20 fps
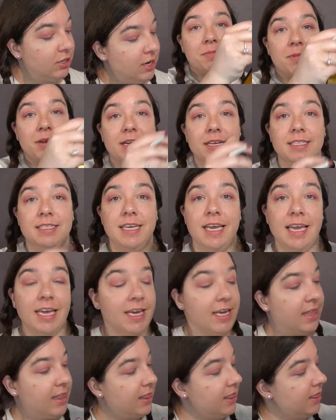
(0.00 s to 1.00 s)
I'm going to
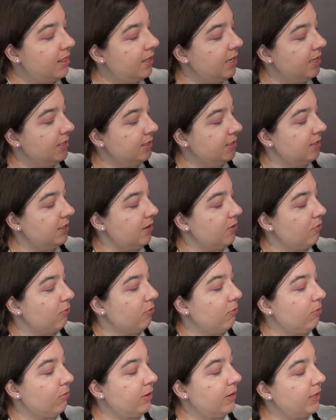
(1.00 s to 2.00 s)
take this
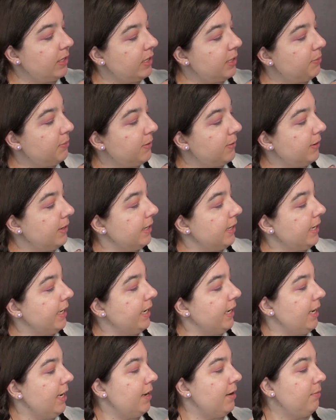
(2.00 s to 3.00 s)
really
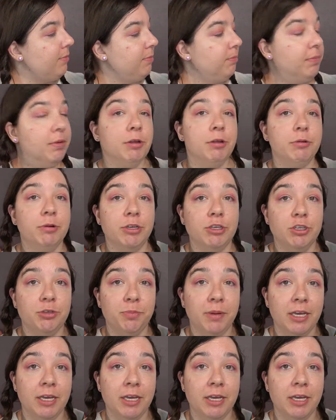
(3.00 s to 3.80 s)
pretty bluish,